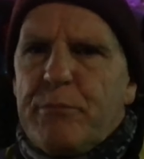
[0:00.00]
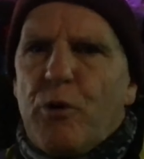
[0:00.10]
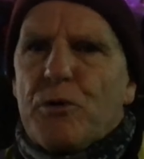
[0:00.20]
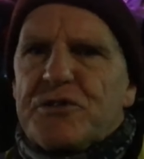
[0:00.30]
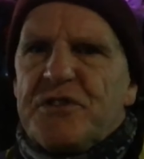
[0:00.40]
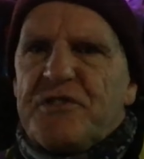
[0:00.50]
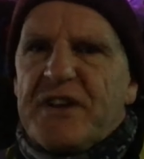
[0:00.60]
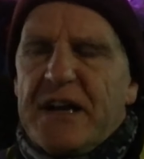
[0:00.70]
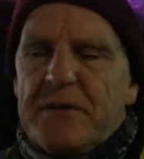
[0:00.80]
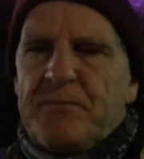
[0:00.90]
Porton
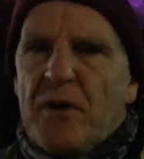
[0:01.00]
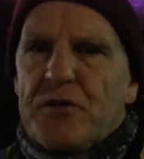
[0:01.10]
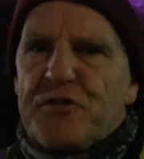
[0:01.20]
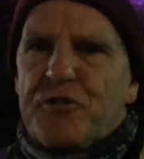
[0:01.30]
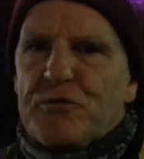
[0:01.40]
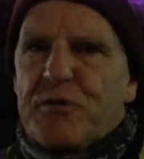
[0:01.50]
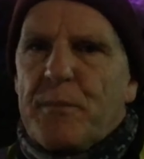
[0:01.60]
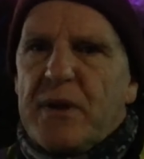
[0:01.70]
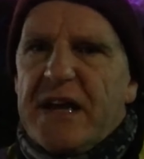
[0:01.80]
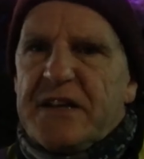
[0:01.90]
Down on Salisbury
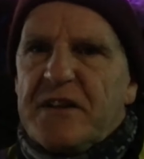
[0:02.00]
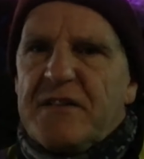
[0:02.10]
Plain,